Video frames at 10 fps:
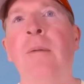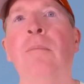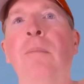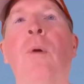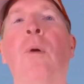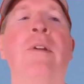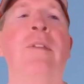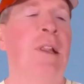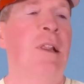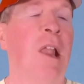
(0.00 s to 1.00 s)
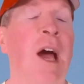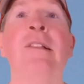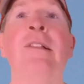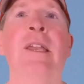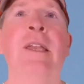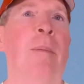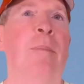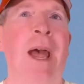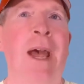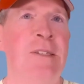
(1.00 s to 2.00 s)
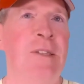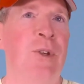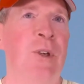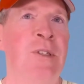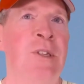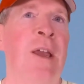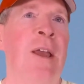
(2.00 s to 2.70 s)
more than likely the passengers,